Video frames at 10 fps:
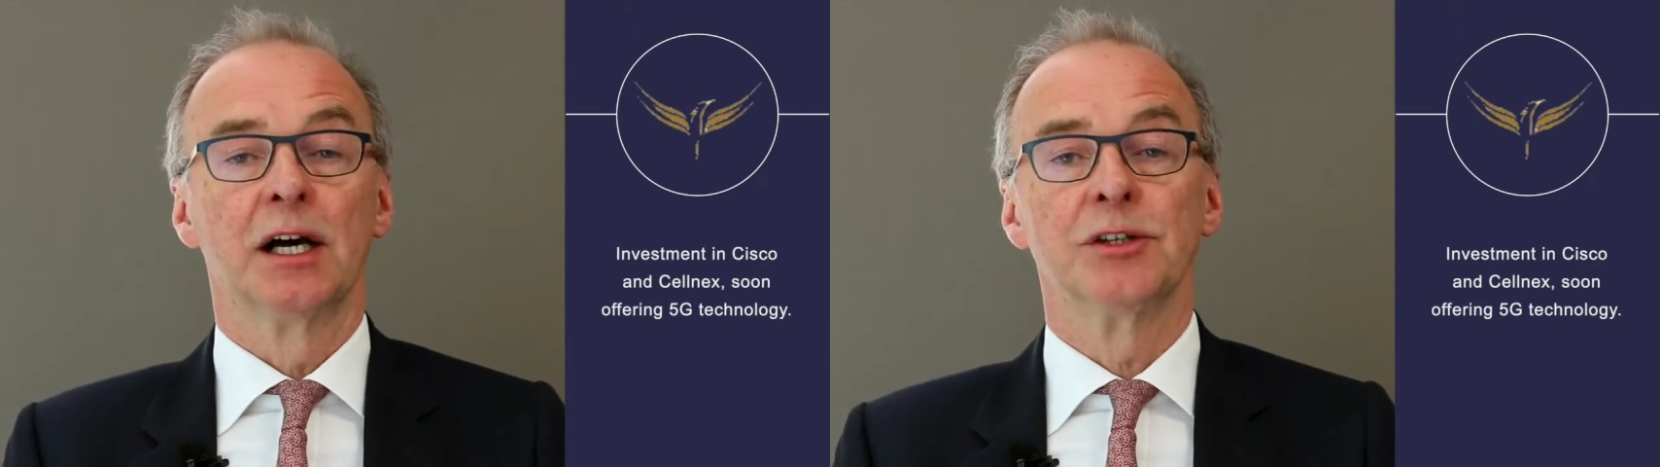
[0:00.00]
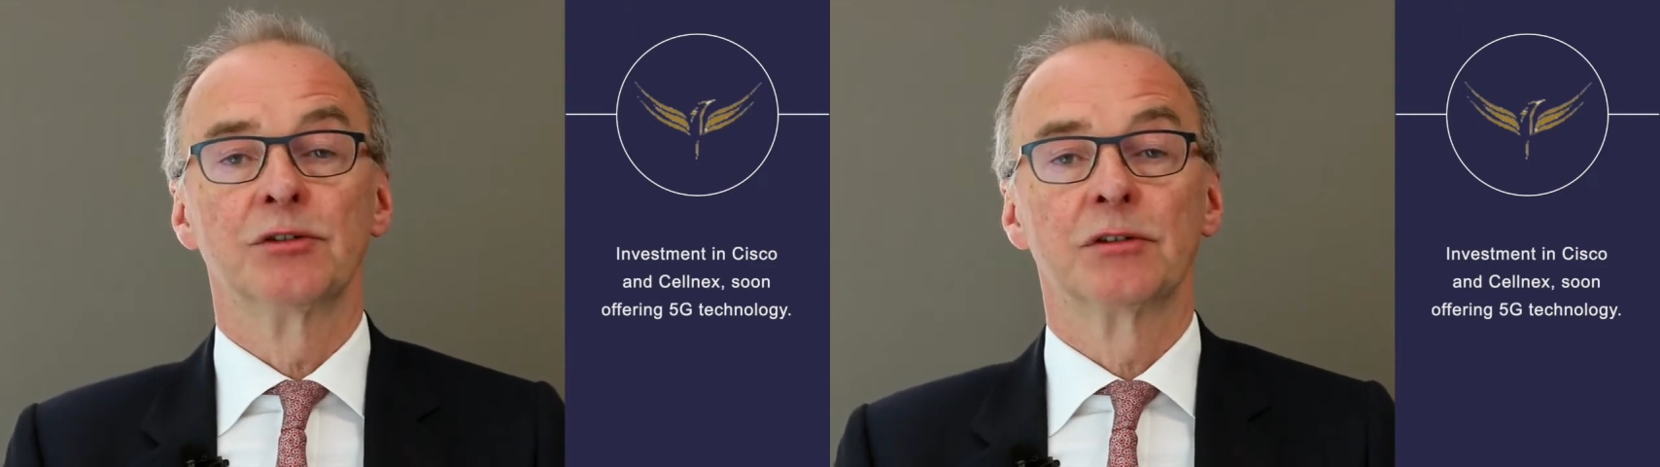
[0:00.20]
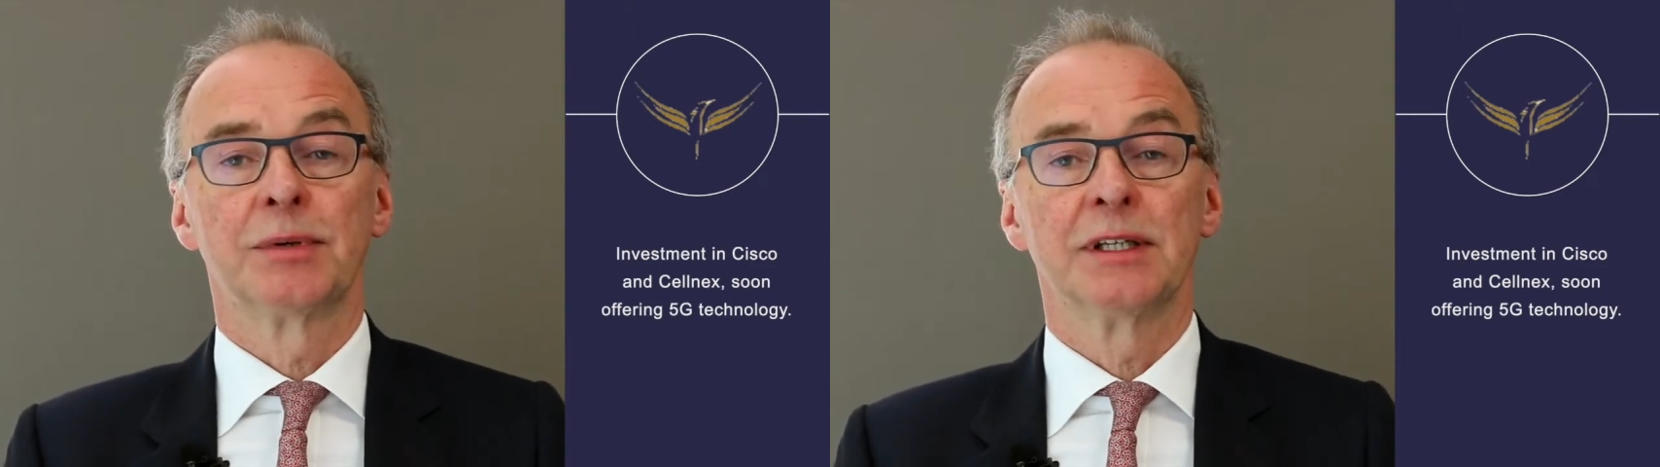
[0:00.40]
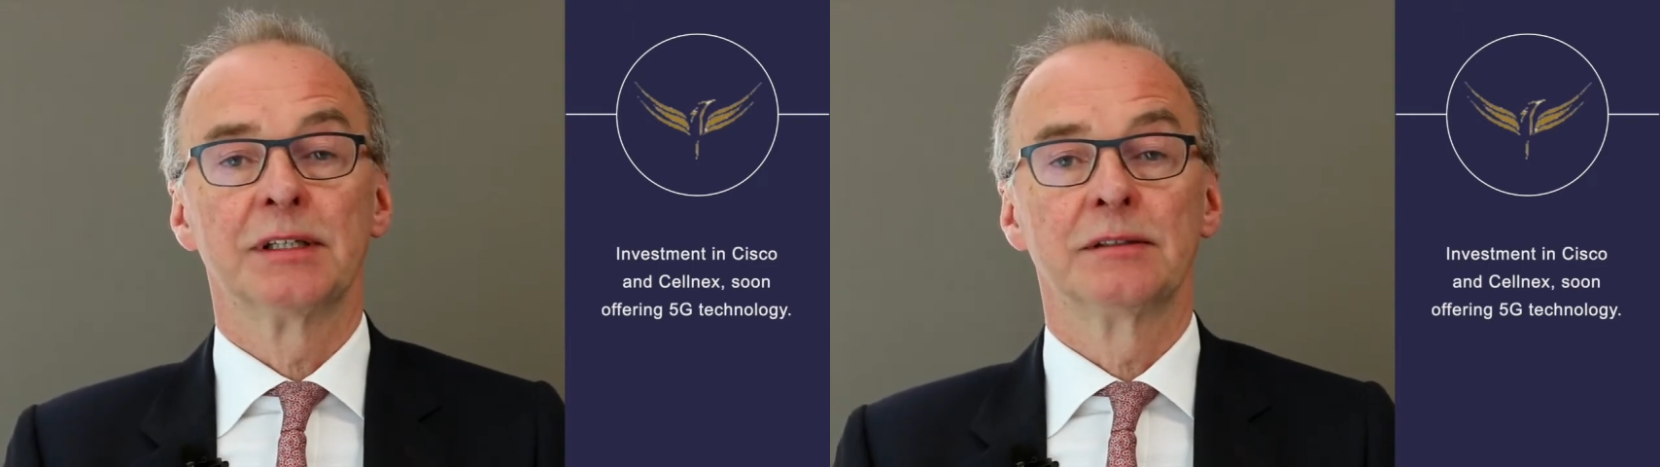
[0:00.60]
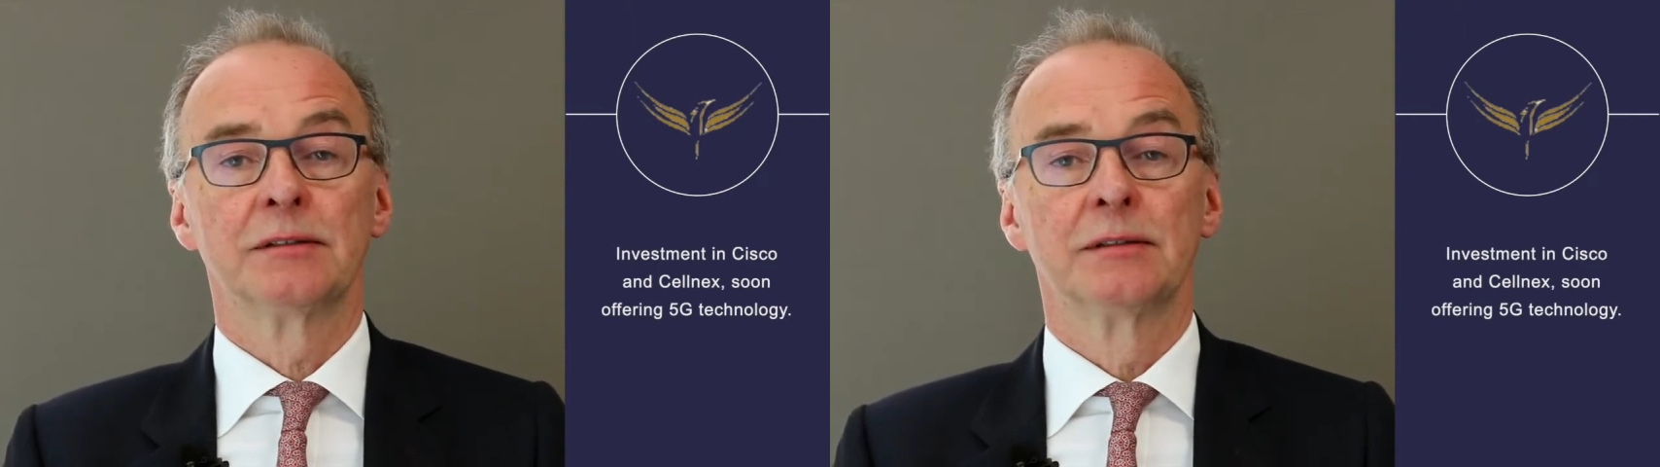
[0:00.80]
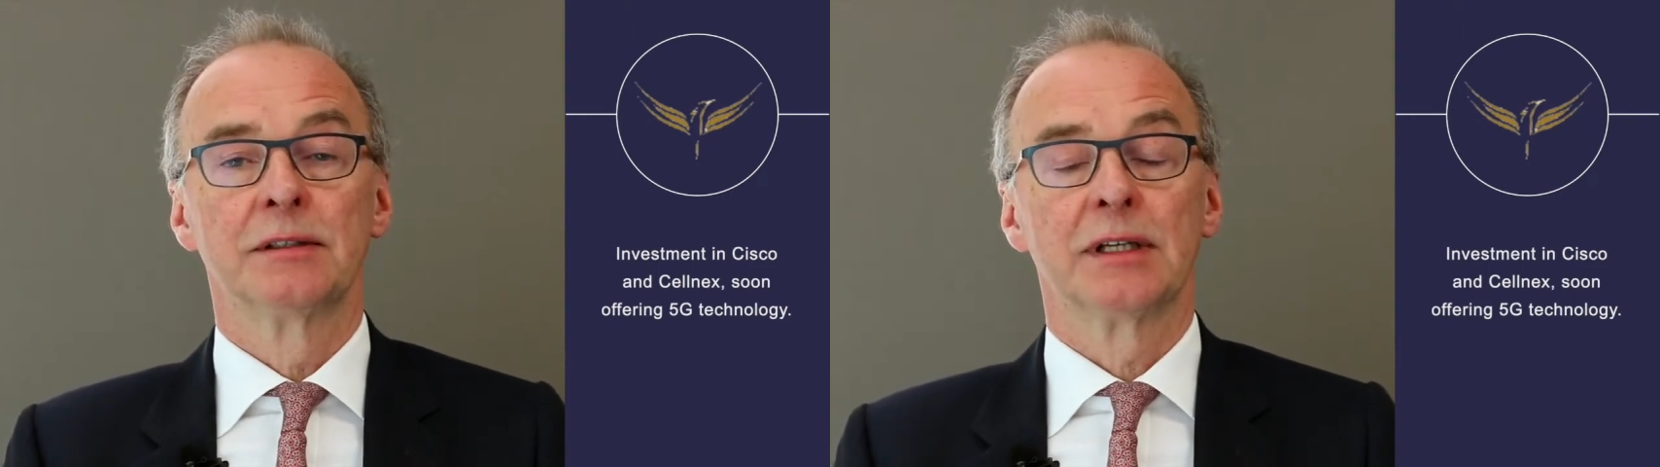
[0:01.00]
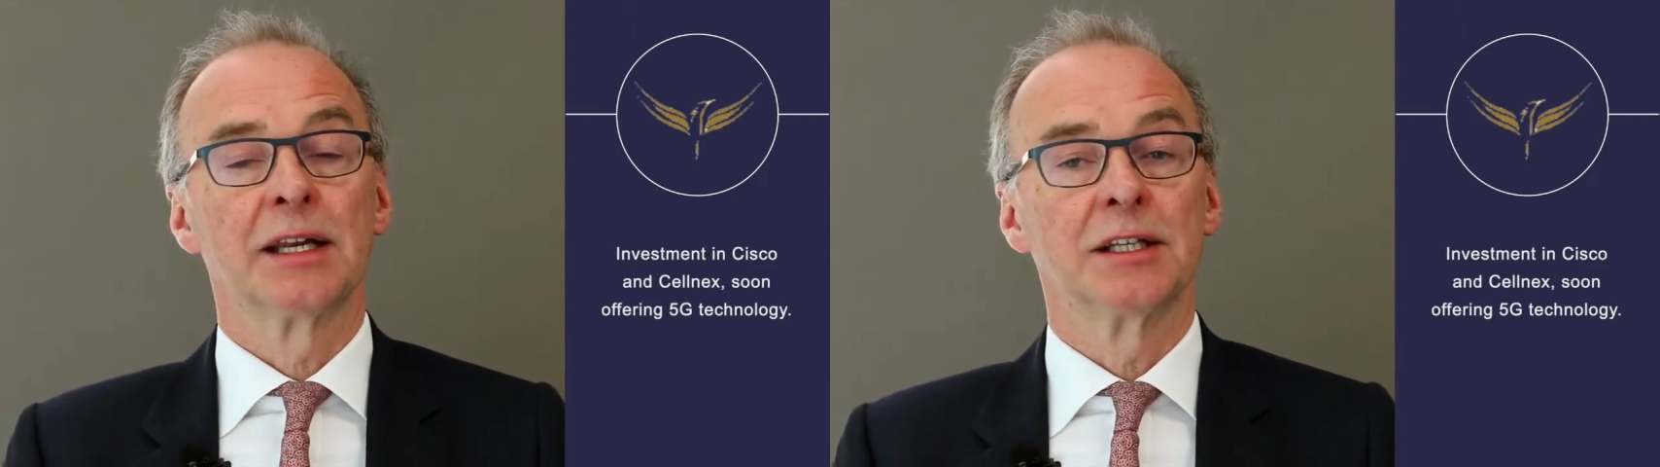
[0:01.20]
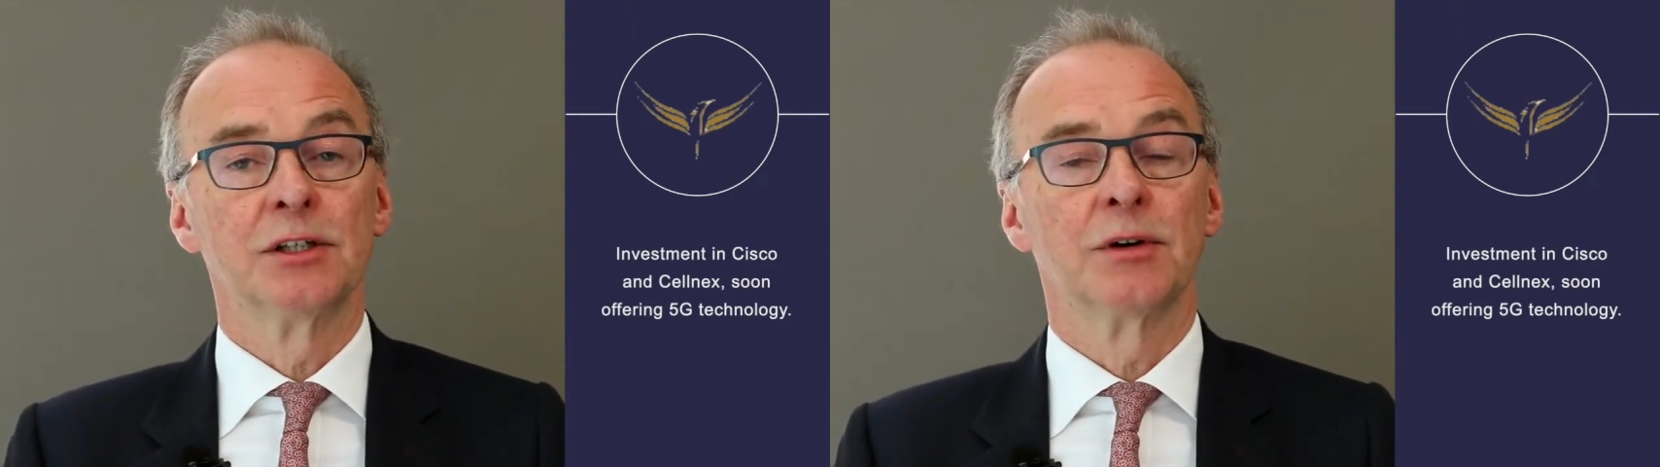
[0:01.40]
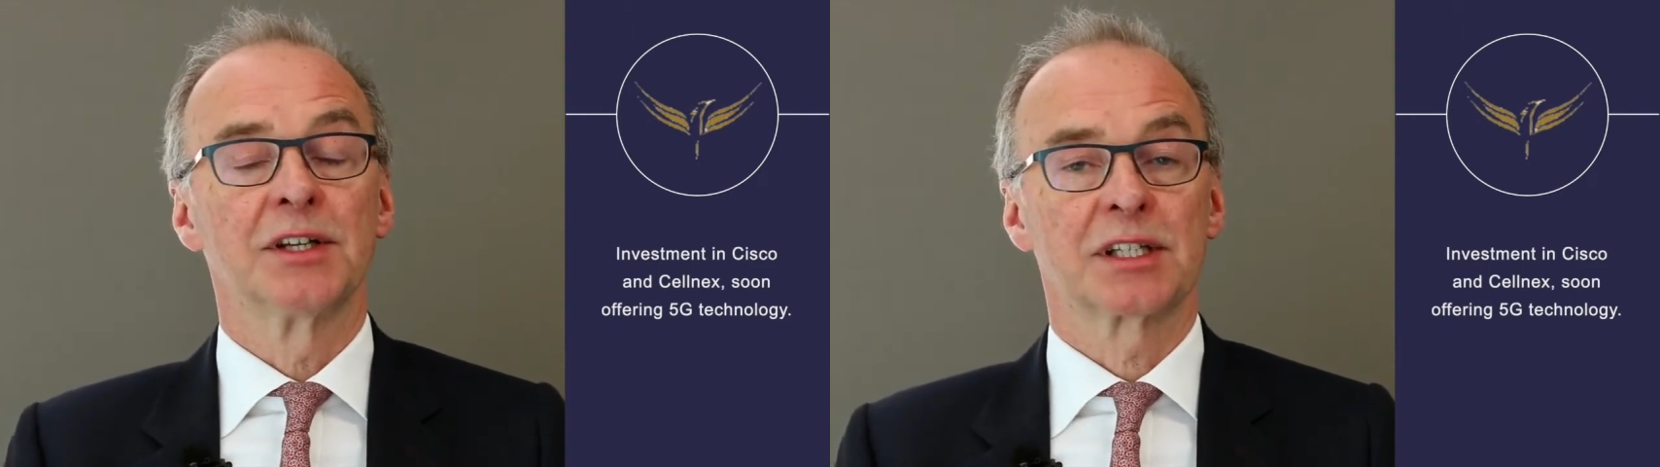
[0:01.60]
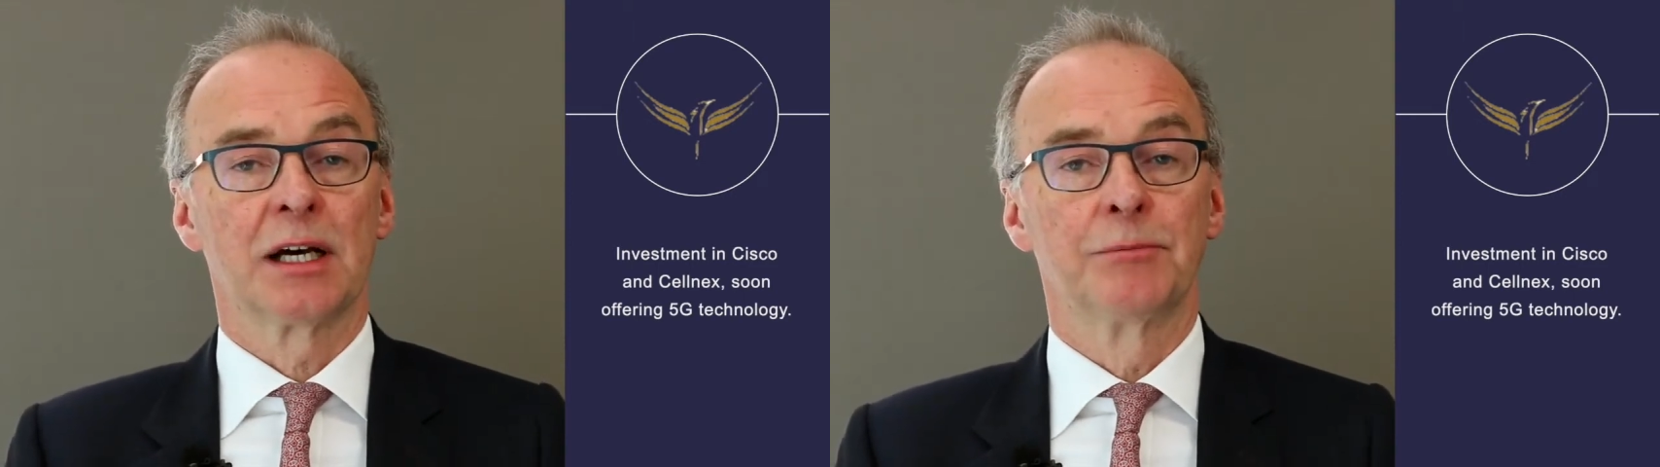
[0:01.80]
a European and a
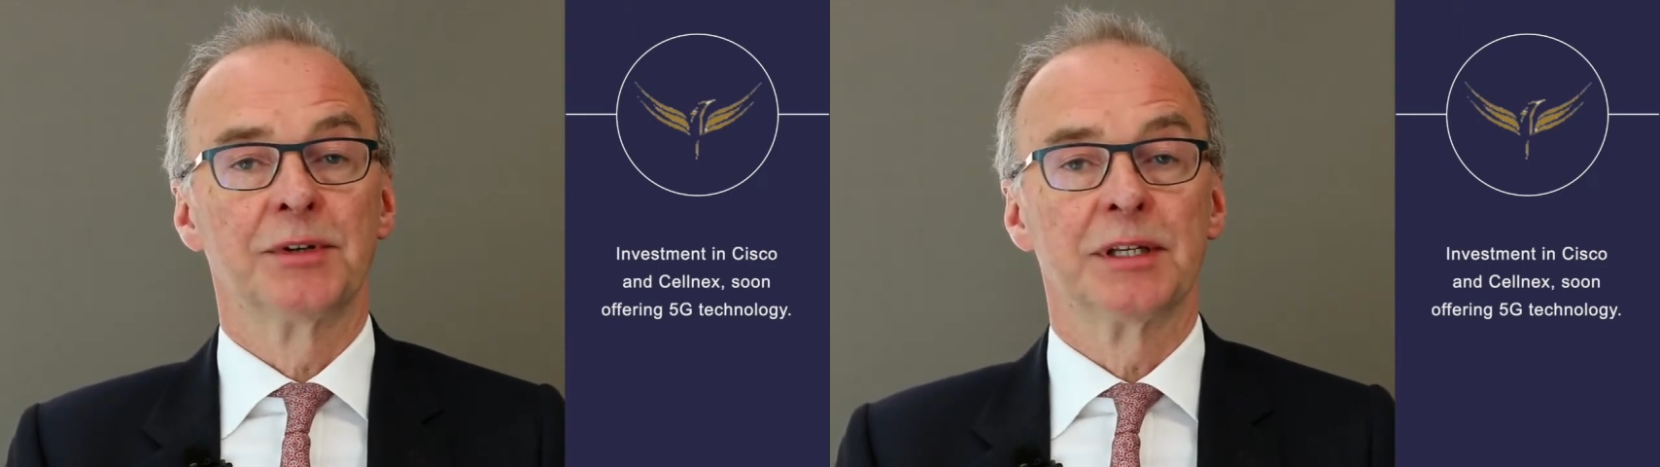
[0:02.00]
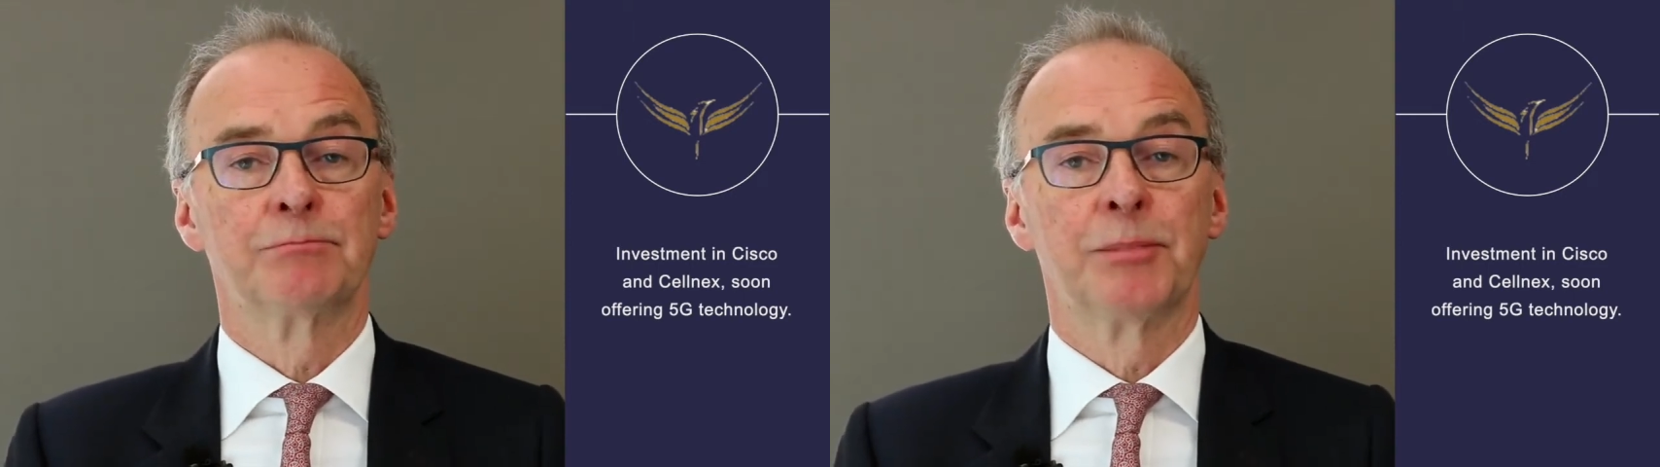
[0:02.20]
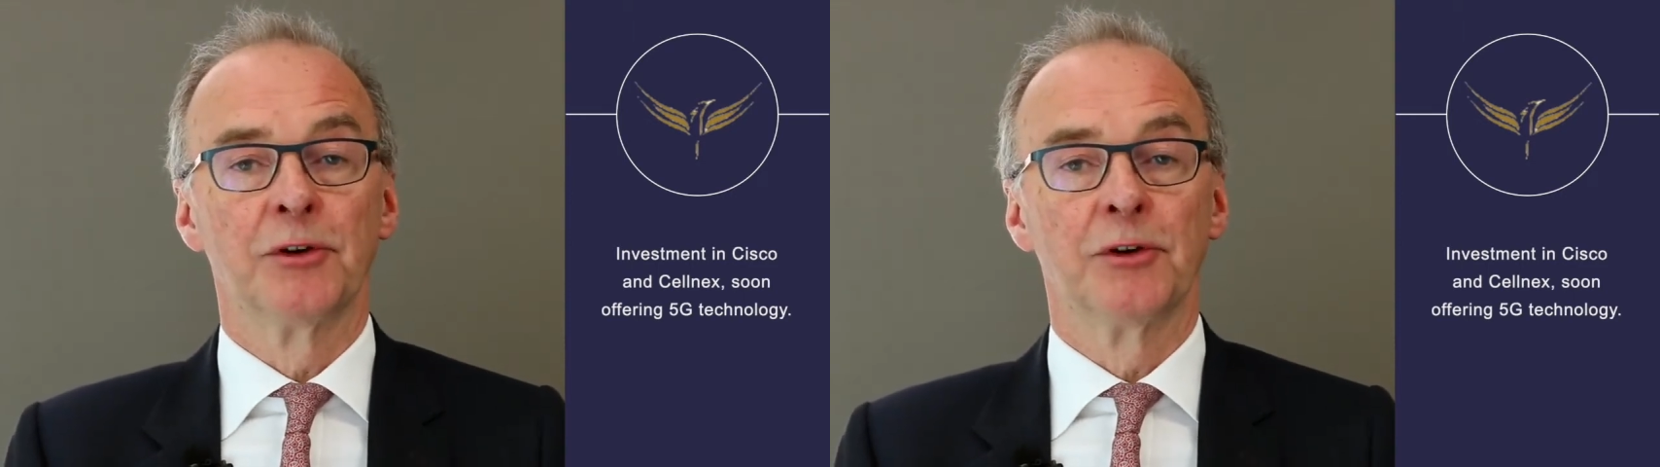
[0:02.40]
US company,